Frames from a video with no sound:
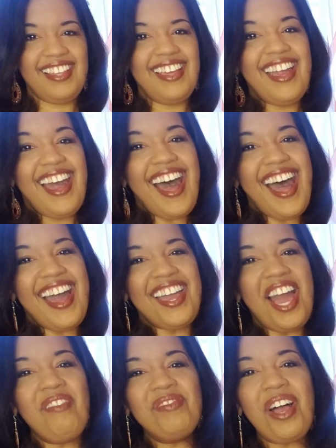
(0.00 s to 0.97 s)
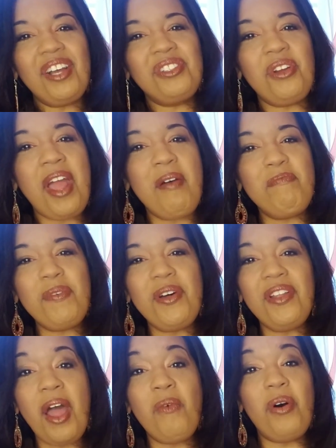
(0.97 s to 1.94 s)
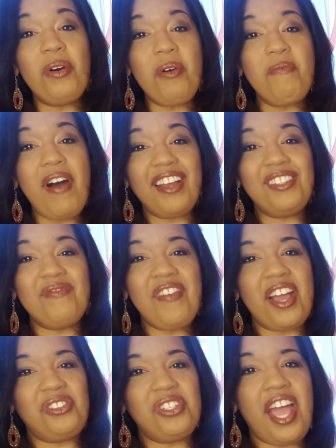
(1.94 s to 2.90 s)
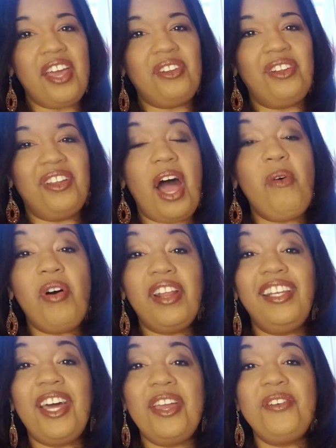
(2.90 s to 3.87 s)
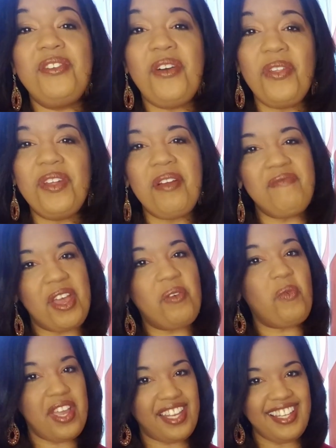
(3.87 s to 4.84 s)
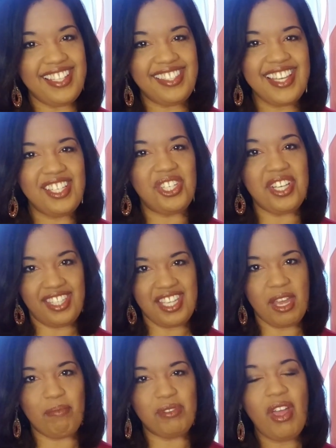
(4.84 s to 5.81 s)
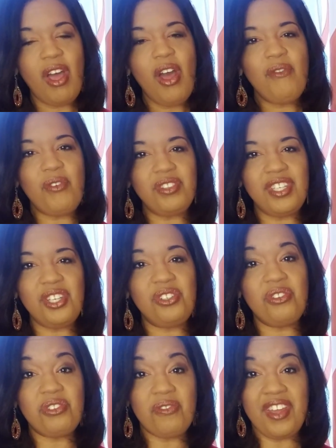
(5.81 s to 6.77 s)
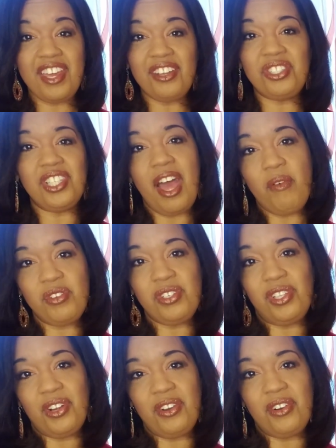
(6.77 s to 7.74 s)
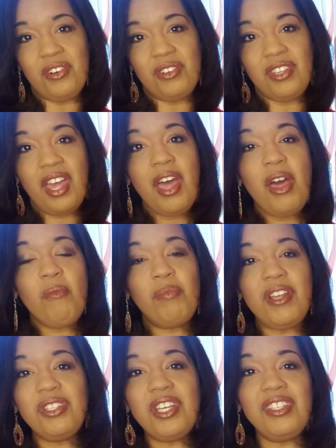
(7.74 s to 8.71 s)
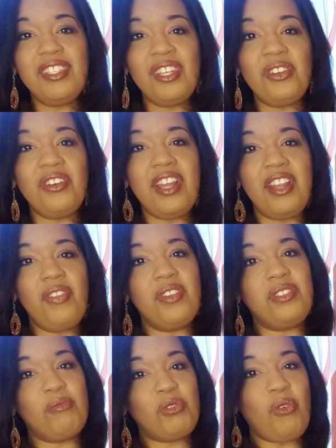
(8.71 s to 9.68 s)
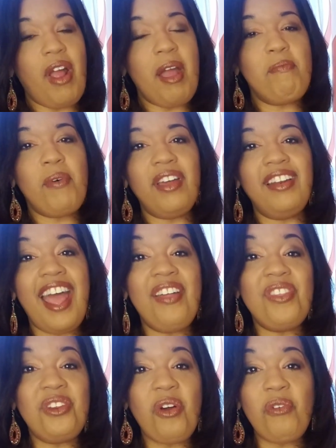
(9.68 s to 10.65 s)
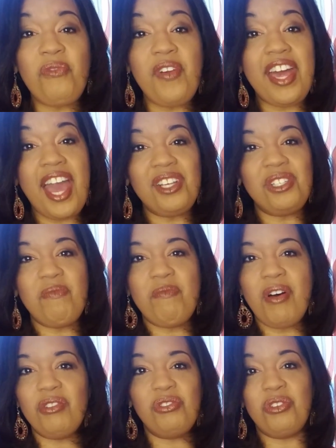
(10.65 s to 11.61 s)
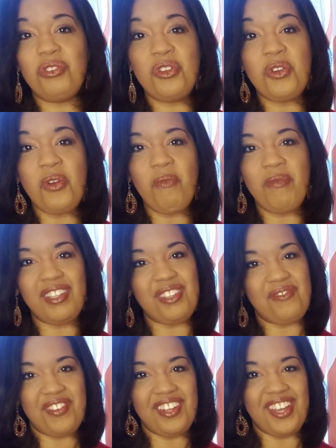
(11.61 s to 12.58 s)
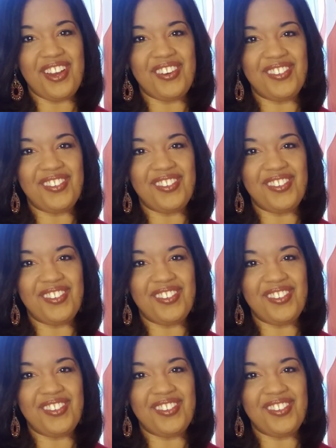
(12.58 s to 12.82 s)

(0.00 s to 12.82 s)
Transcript: Hi, I'm Dr. Hemphill and welcome back to my channel. I want to let you know that I make weekly teaching tips for teachers of English language learners. Please consider hitting the subscribe button and the notification bell so you don't miss a video.